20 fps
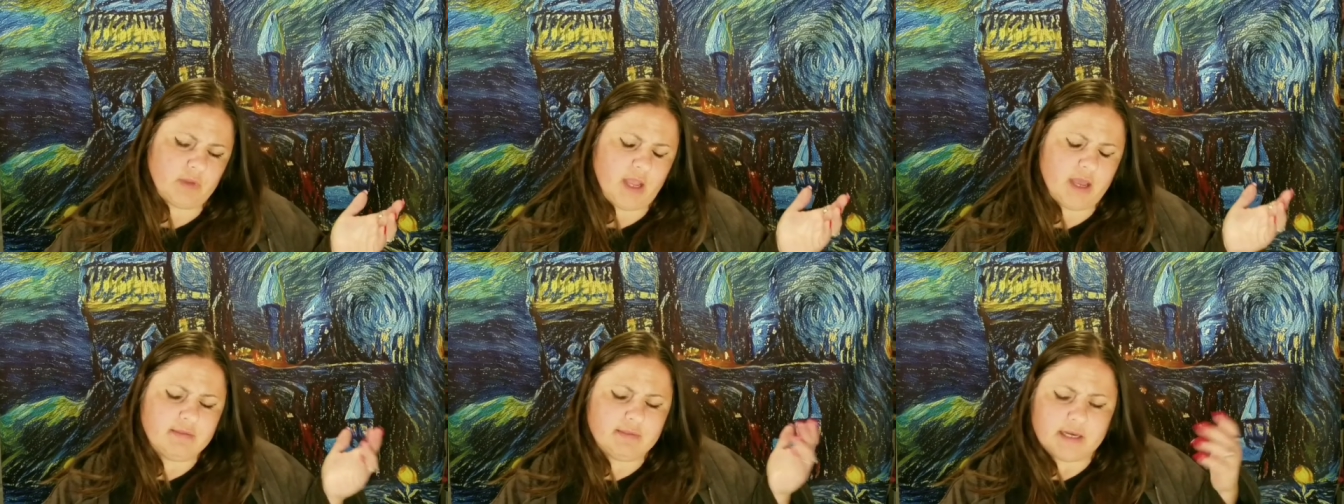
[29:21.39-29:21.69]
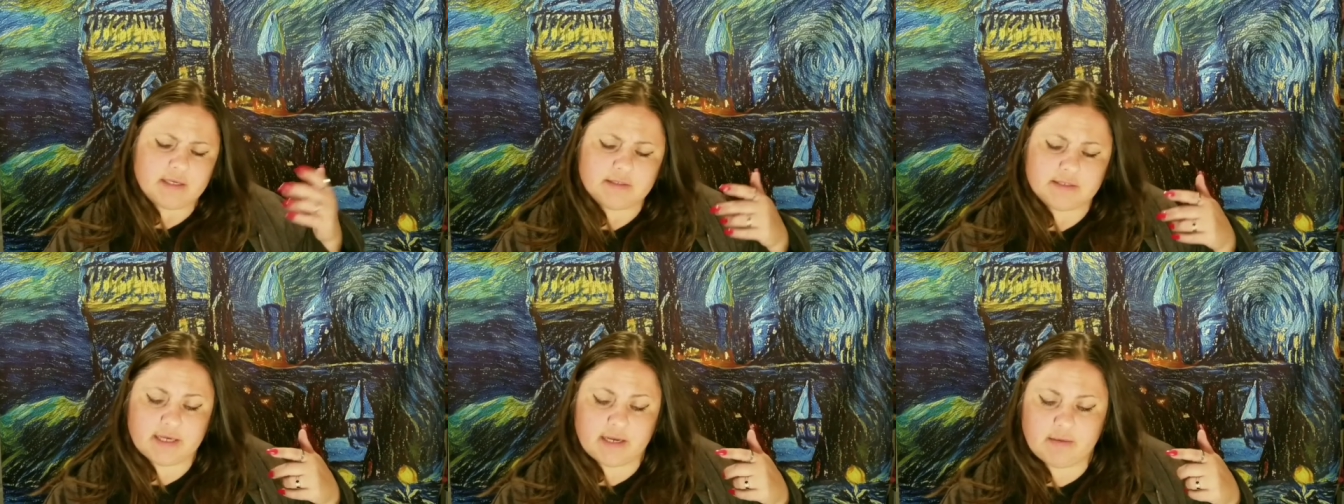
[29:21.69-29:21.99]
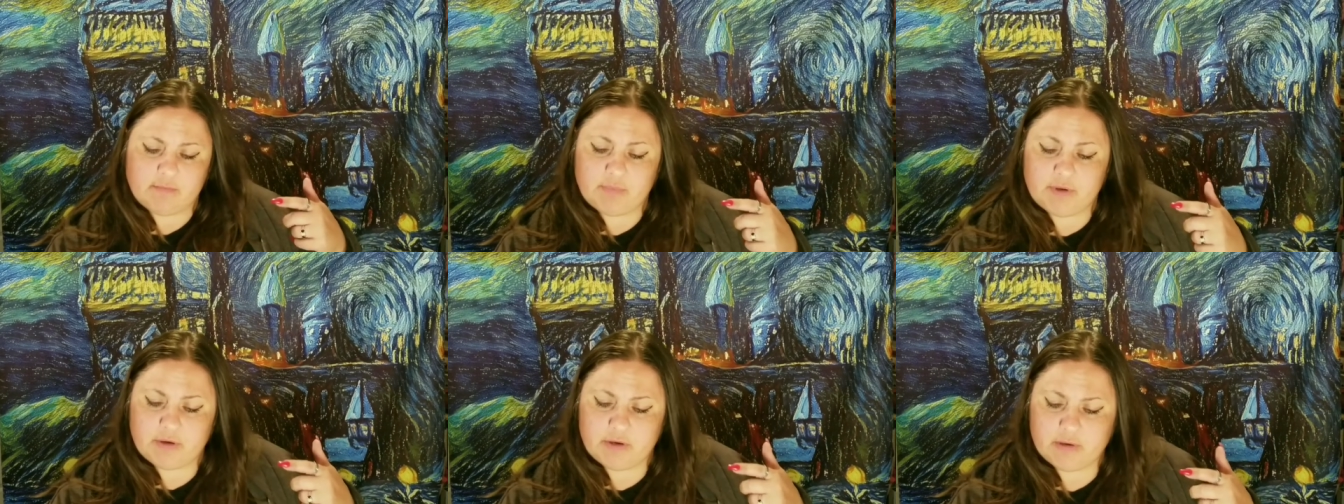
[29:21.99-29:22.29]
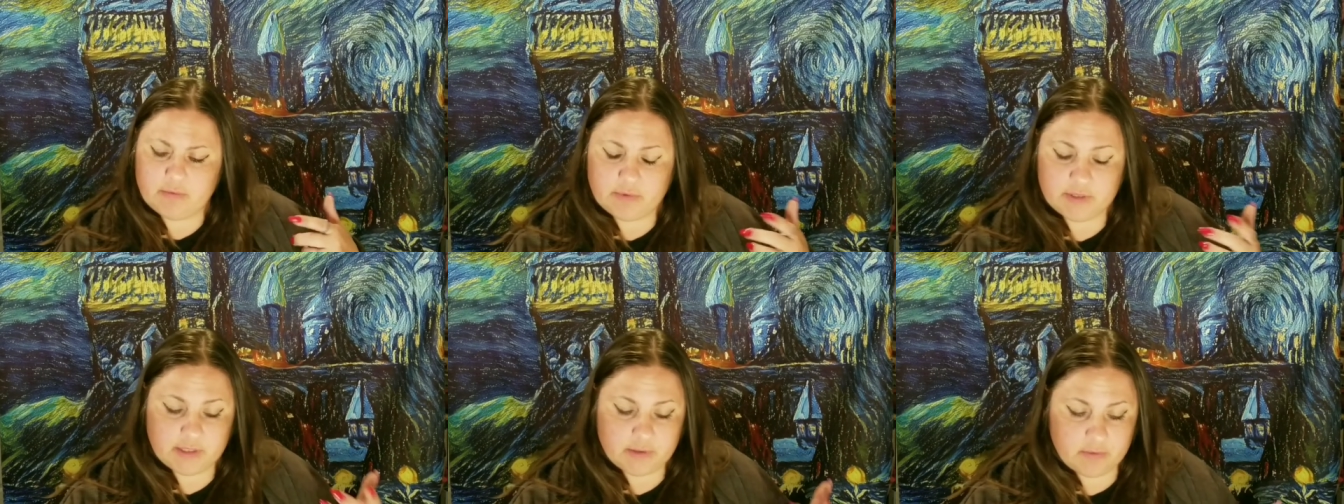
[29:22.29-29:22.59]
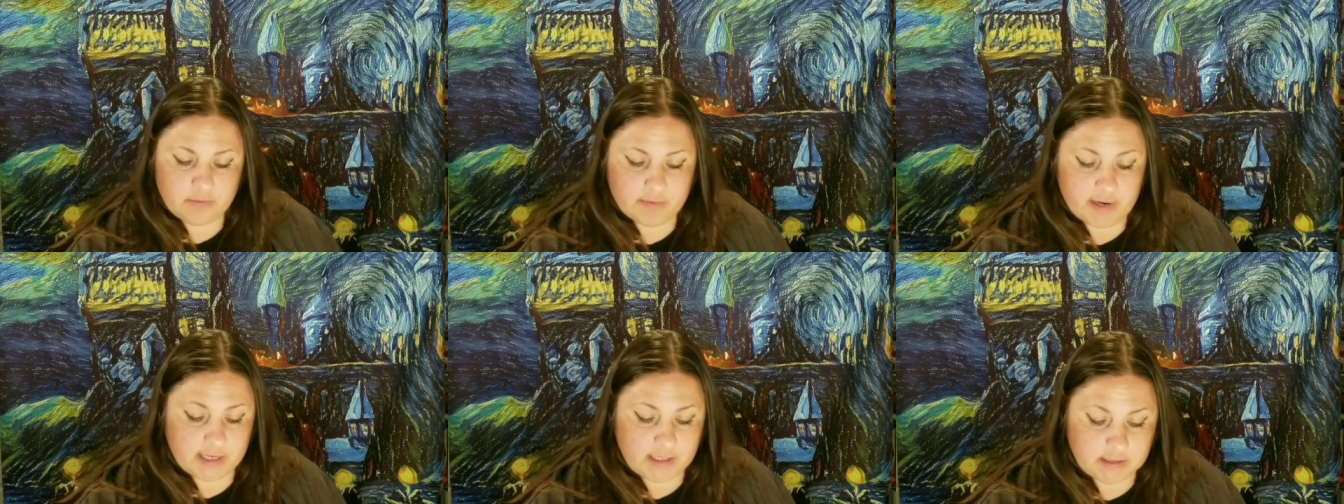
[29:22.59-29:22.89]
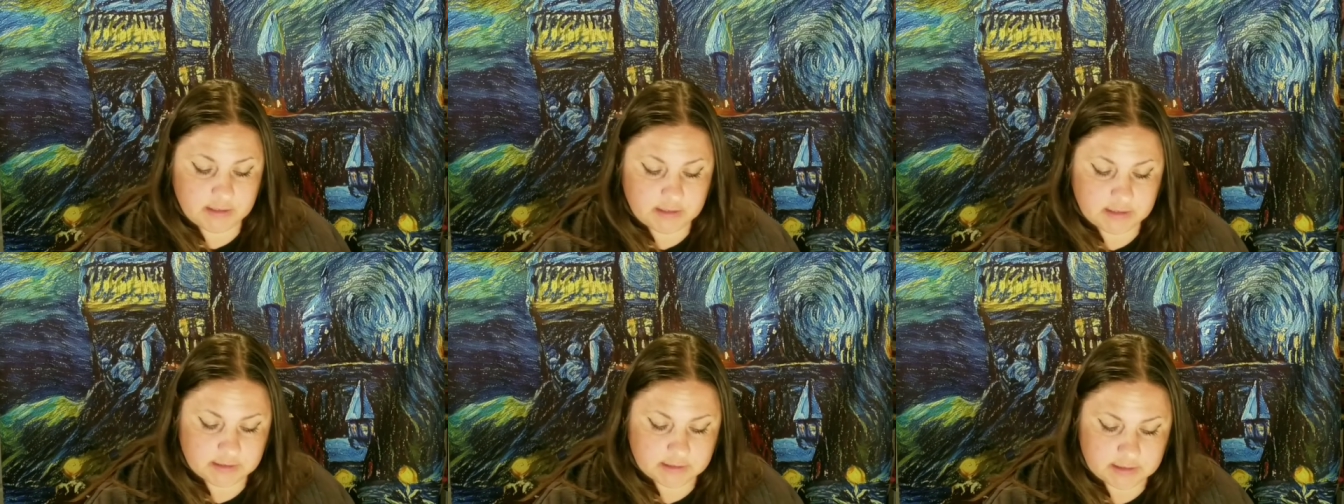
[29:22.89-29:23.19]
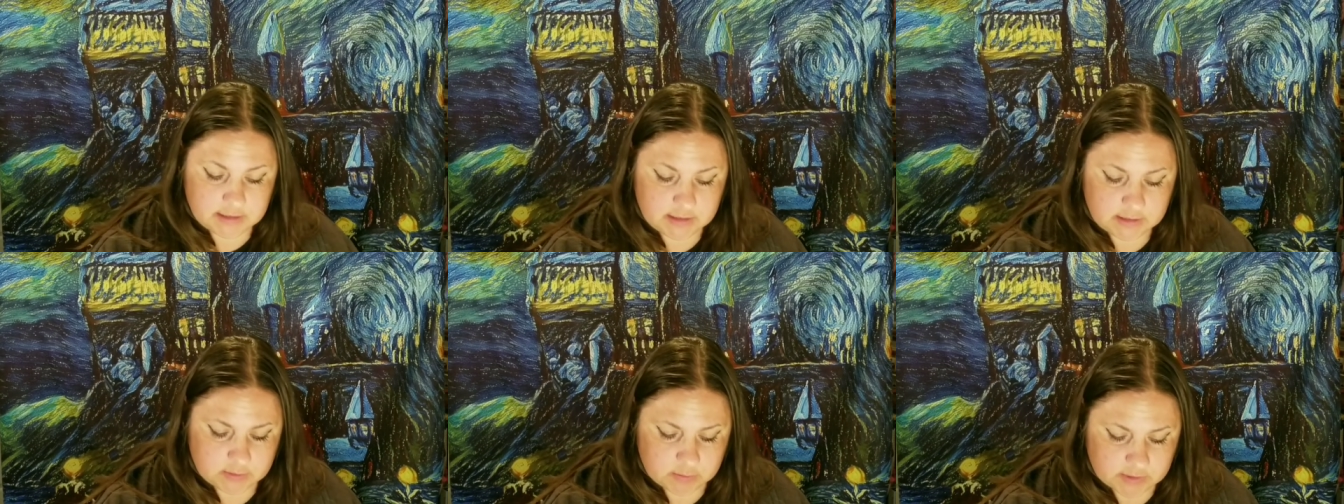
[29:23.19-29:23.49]
And that time period when they were writing these
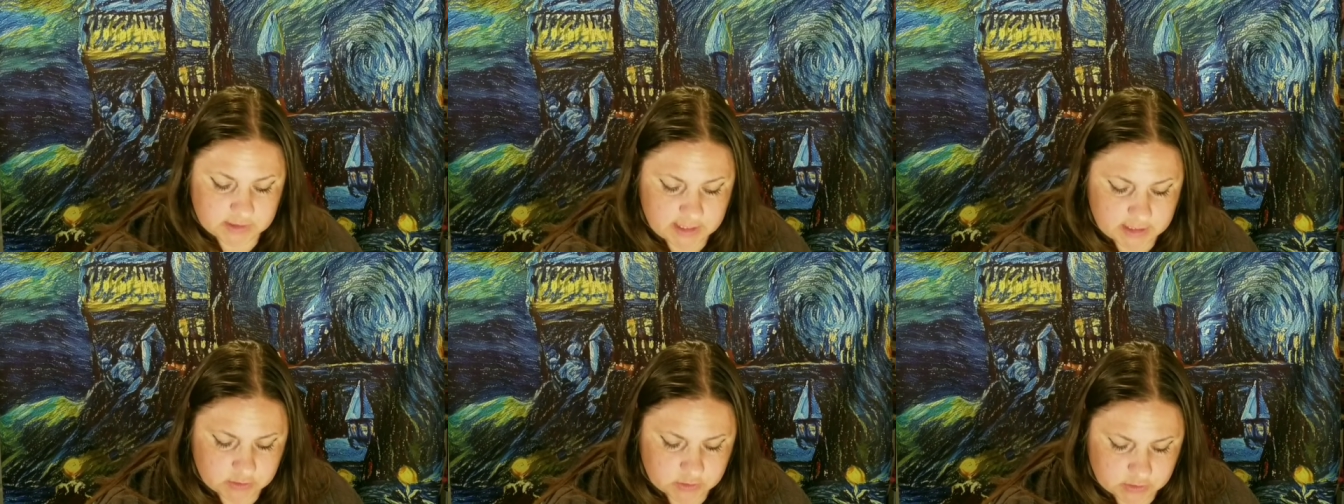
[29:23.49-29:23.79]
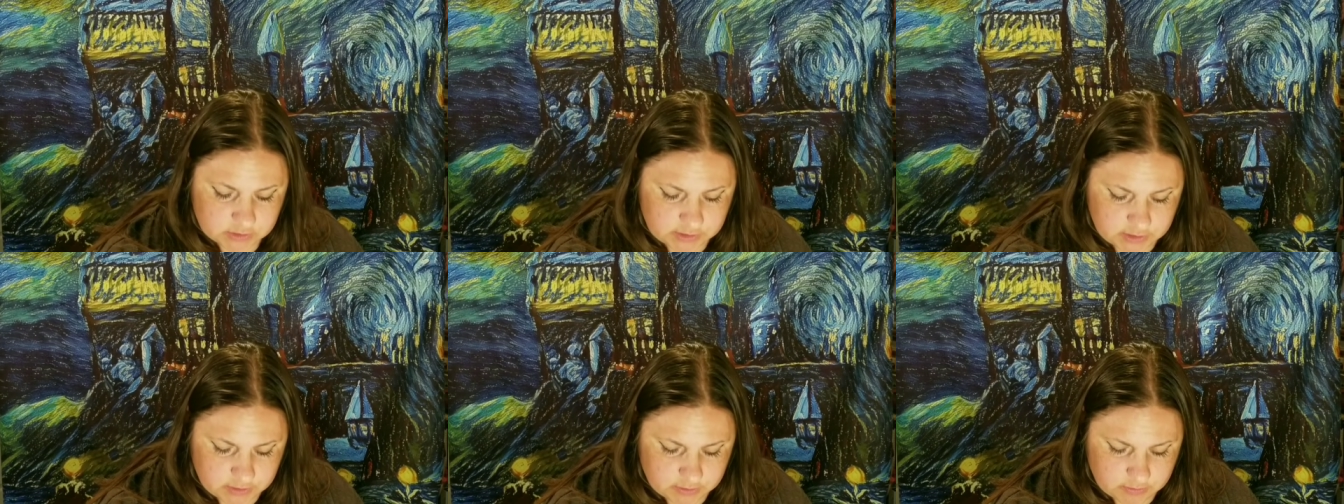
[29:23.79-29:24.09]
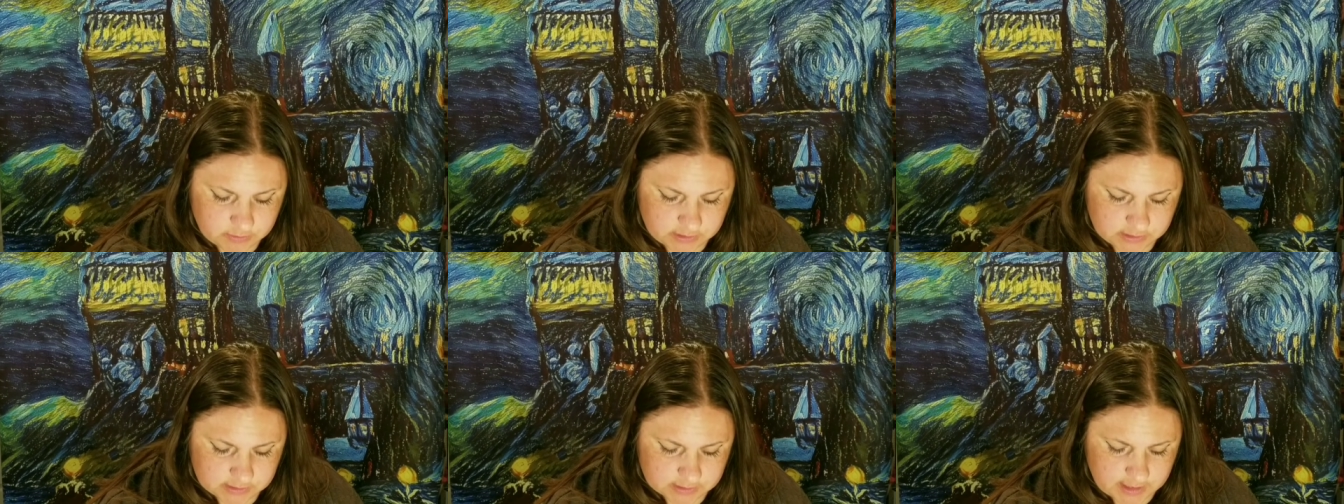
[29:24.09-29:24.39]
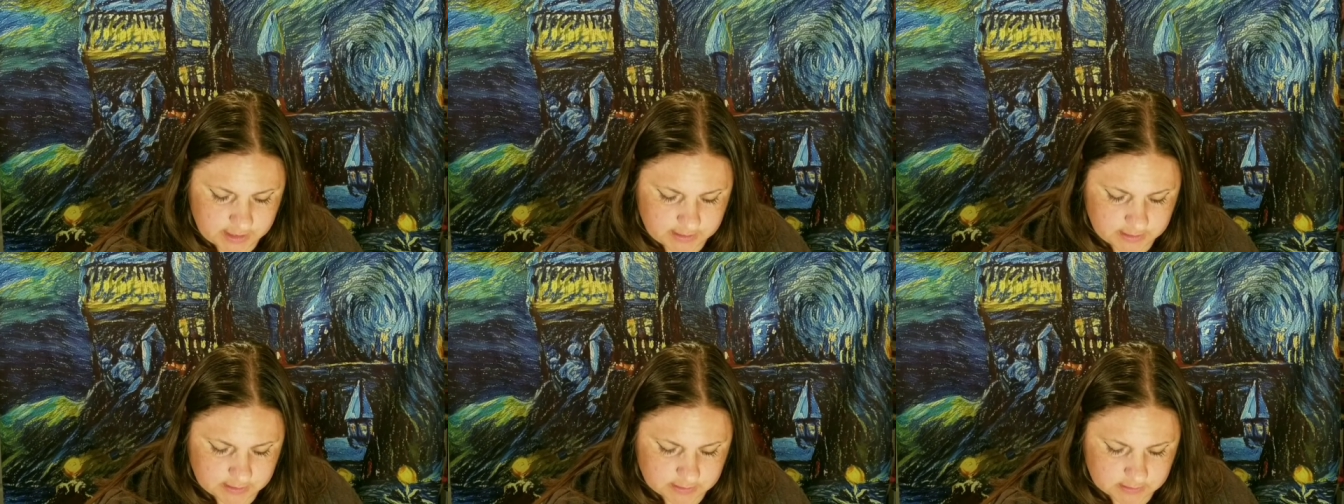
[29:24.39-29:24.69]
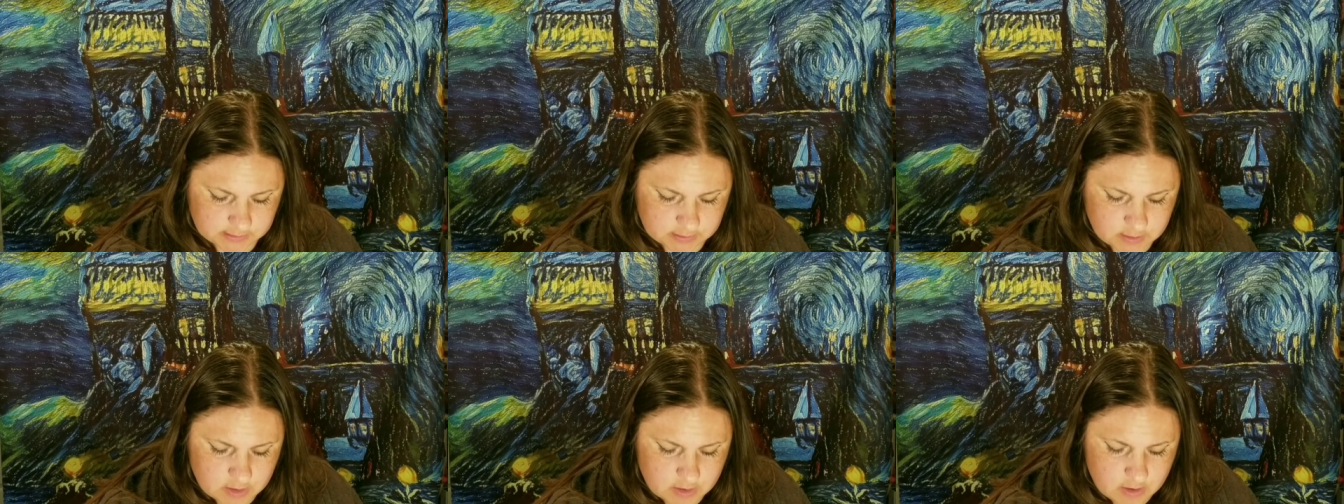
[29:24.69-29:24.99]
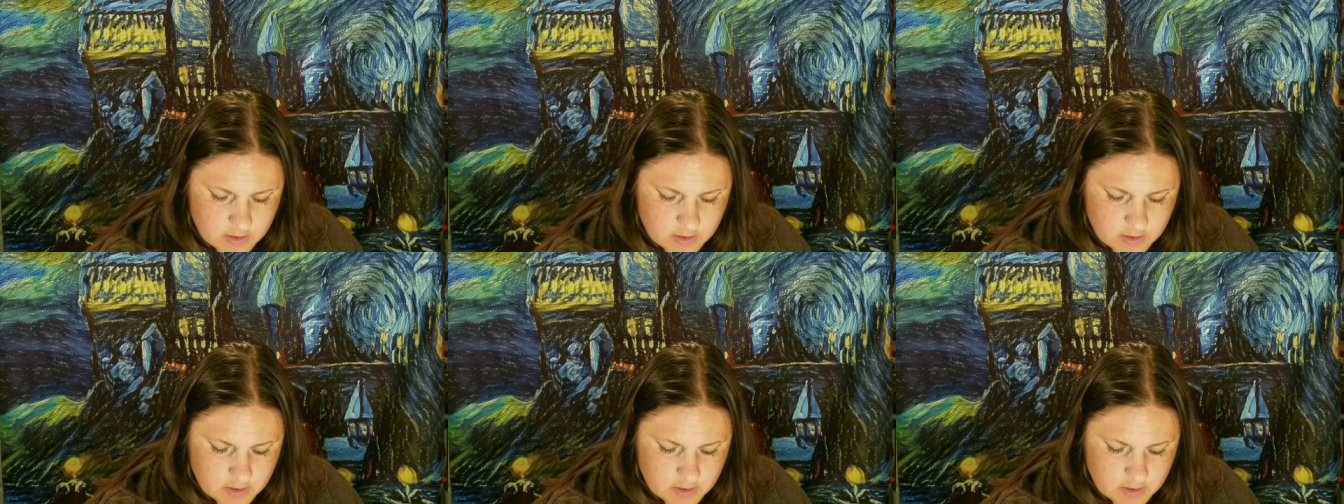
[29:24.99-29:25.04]
things was actually known as like this